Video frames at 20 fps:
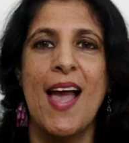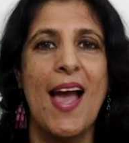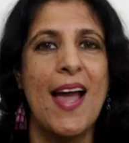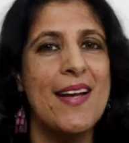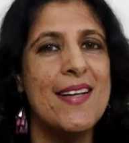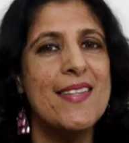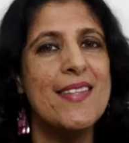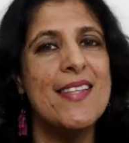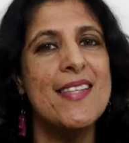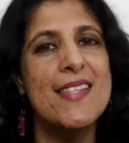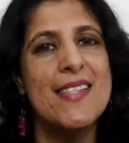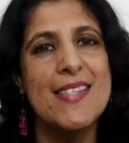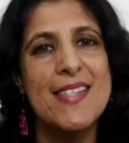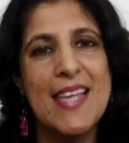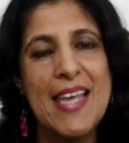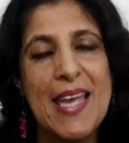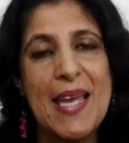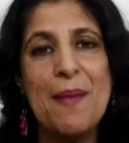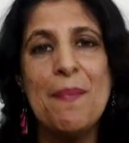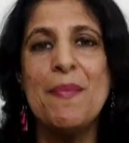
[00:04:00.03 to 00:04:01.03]
And in the
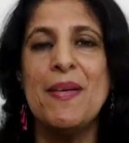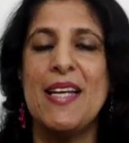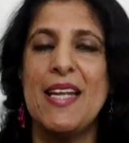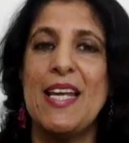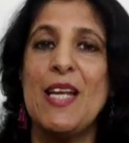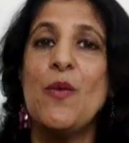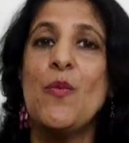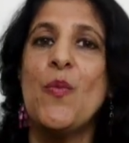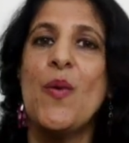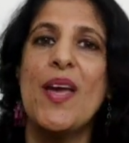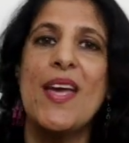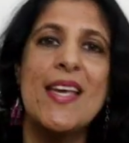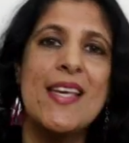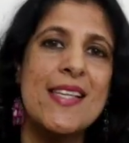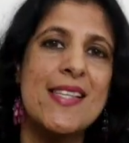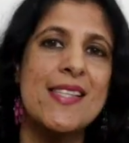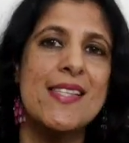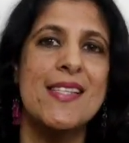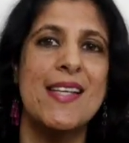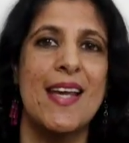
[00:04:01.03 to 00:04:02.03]
same lane where
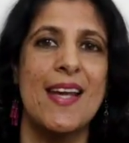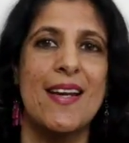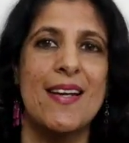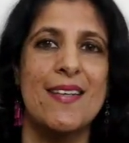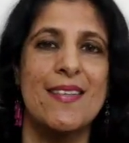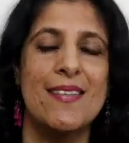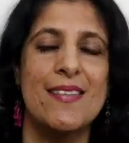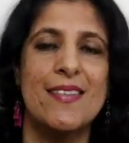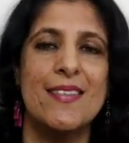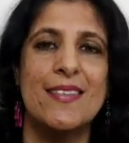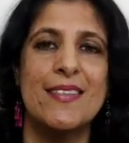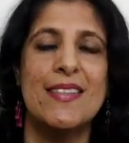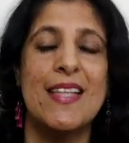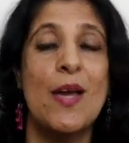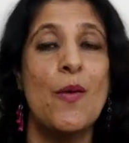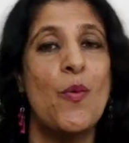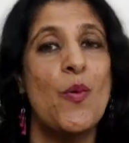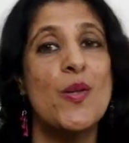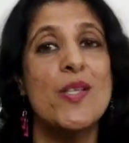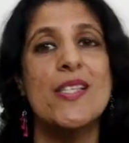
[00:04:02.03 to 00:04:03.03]
he stayed,
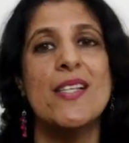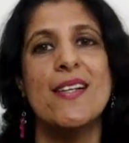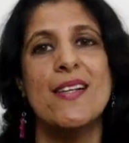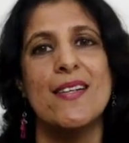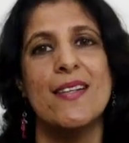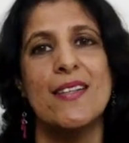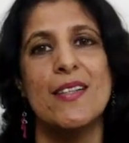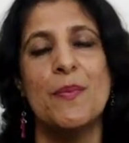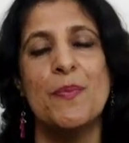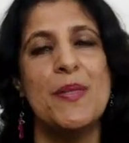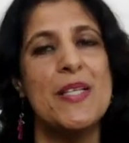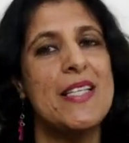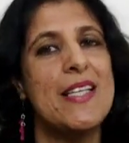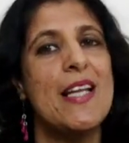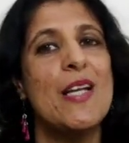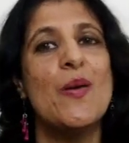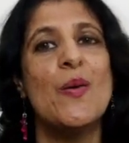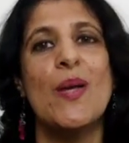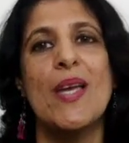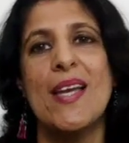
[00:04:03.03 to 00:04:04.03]
there was a girl,
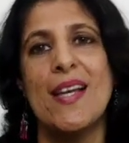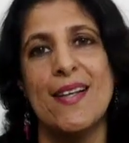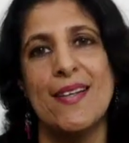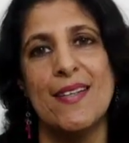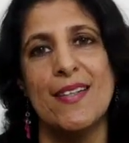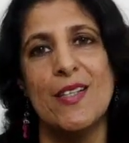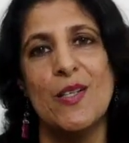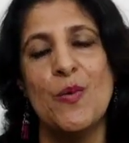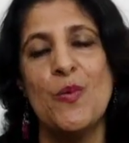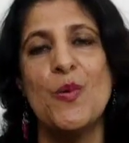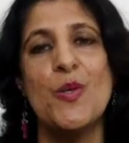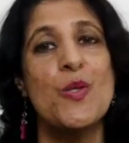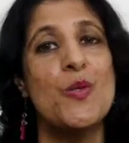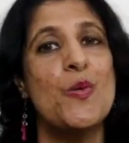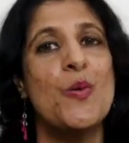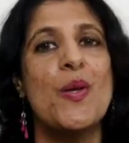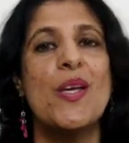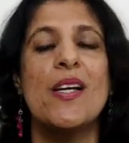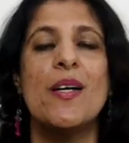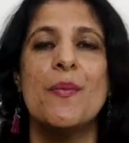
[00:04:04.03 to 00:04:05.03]
pretty looking girl who was
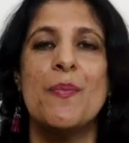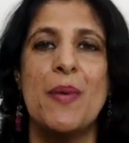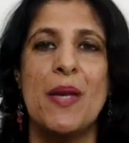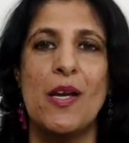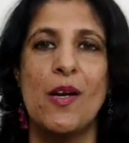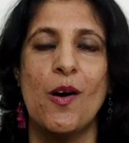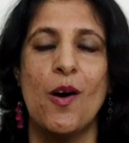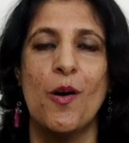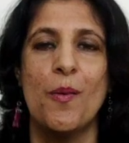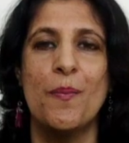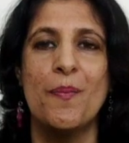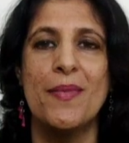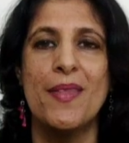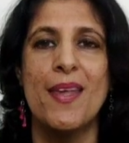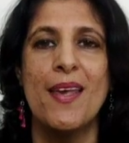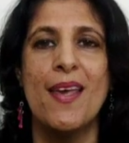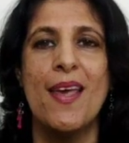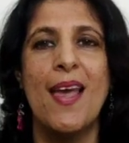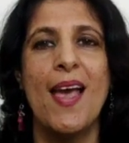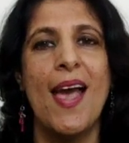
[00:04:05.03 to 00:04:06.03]
doing her BCom.
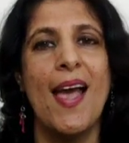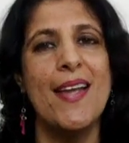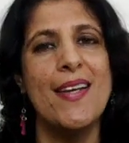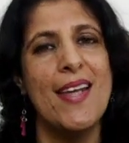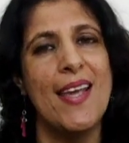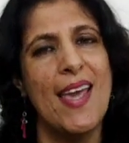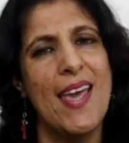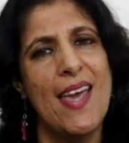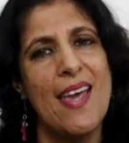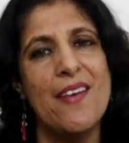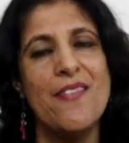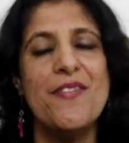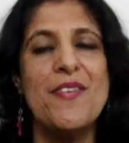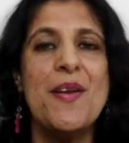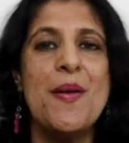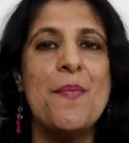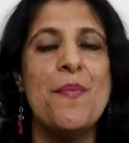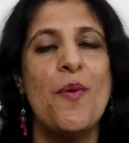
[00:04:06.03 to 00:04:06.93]
And every